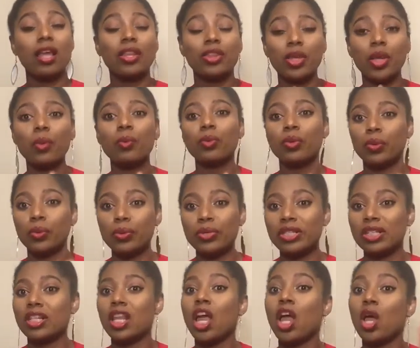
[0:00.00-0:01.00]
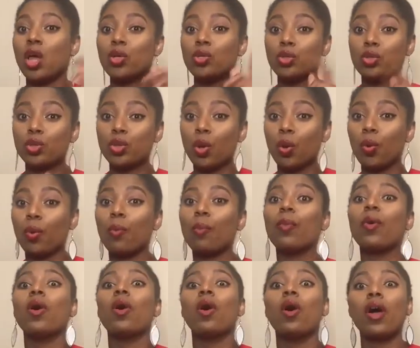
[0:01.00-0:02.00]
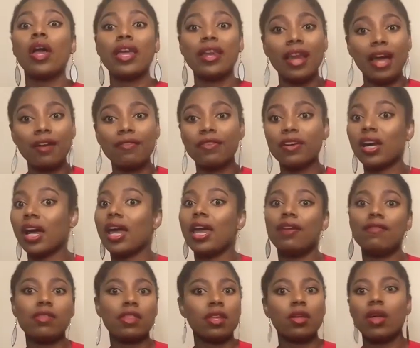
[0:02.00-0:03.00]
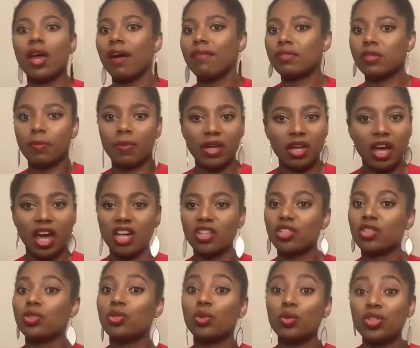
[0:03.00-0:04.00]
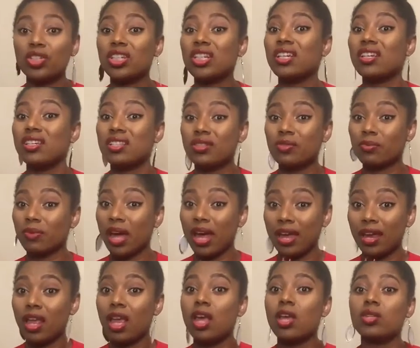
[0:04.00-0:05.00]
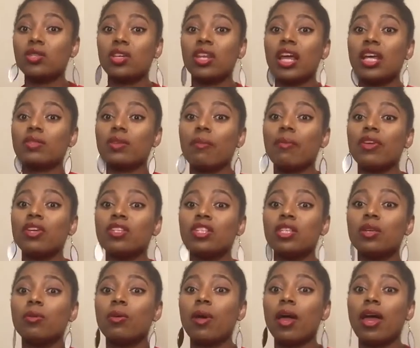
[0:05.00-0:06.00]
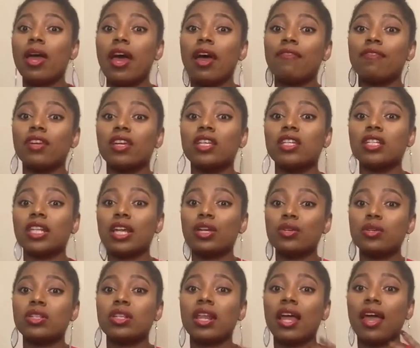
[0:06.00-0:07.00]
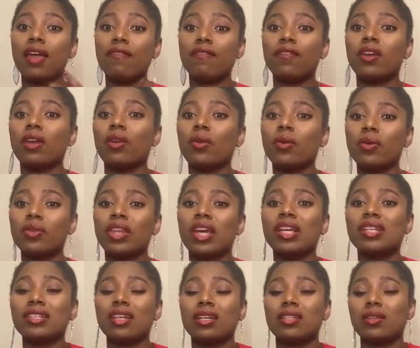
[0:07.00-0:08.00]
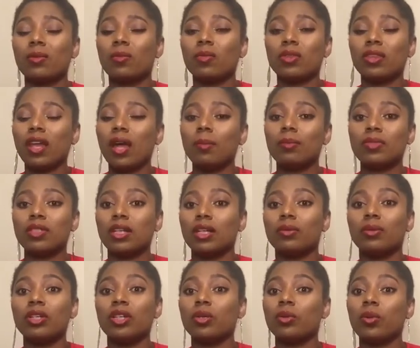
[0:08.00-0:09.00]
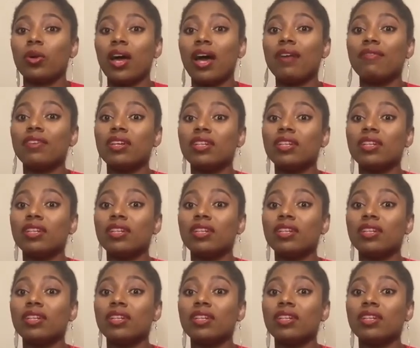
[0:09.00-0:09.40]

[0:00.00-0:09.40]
They would lose it. So in Africa, everything you have to pay cash. So she is right. So that's why when you see Africans like using iPhone and all that, is like sometimes like when they don't have